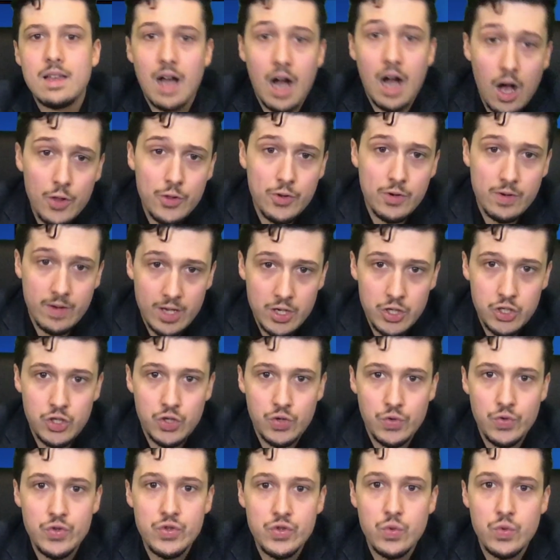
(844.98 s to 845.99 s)
other
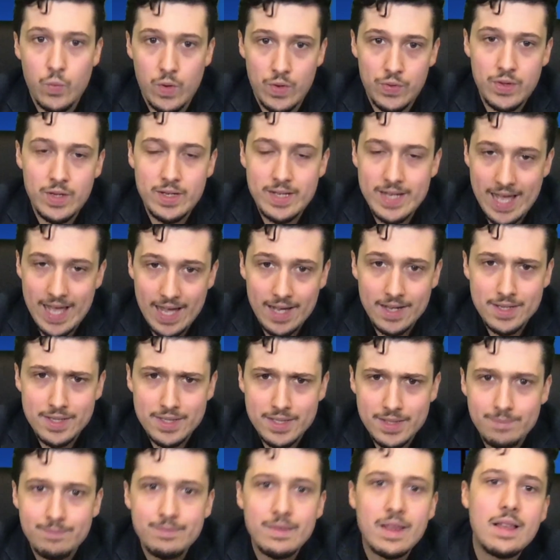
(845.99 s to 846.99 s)
issues with the
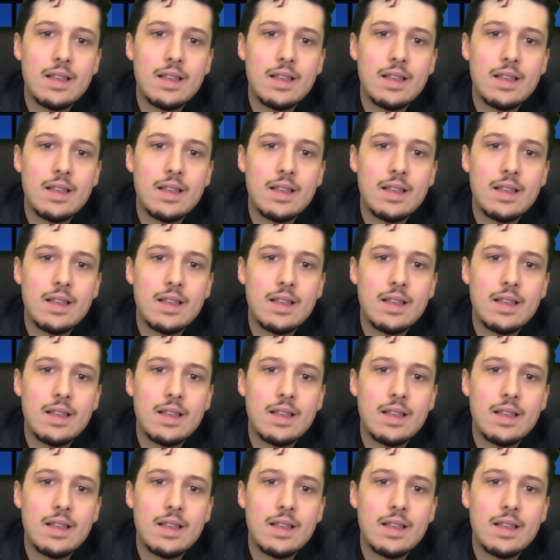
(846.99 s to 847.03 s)
text,